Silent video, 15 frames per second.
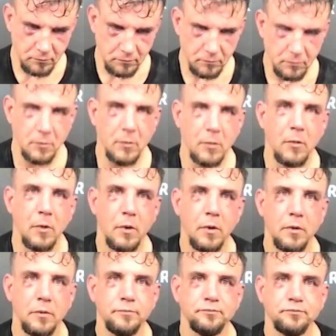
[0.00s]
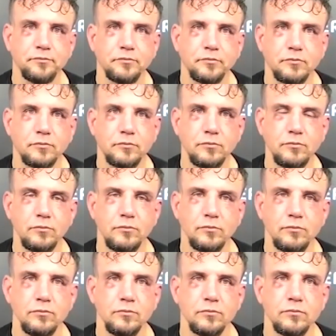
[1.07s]
I, think you held up well with with a world
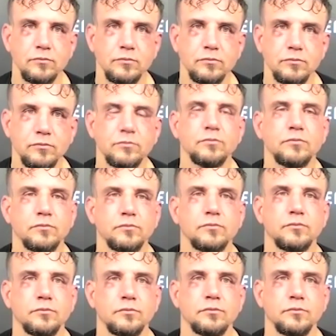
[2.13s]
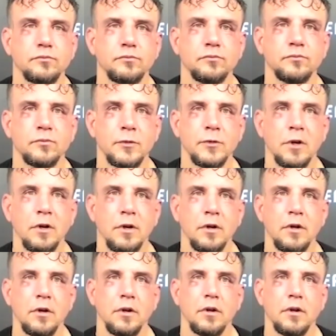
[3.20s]
class boxer as Cunningham.
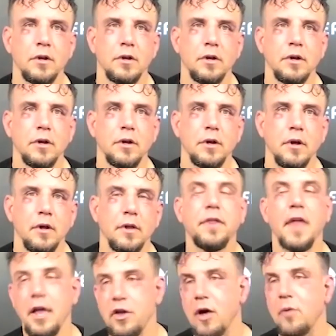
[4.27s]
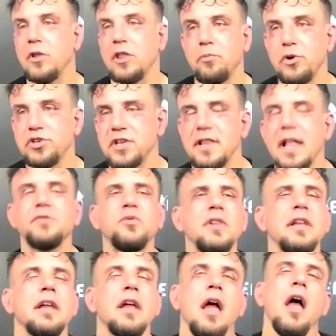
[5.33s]
Thank you. I really appreciate. It. And that's
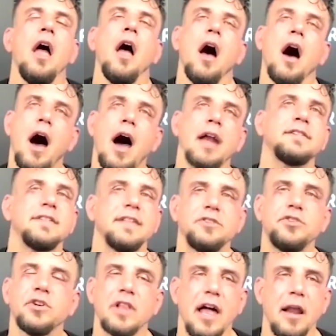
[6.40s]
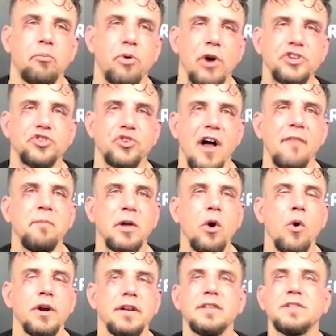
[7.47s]
really honestly, that took a lot of pressure off me
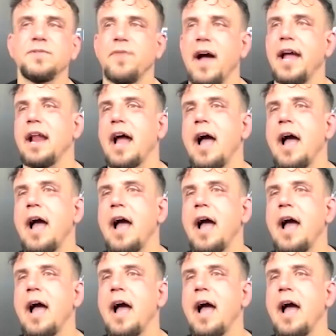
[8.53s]
going into this fight.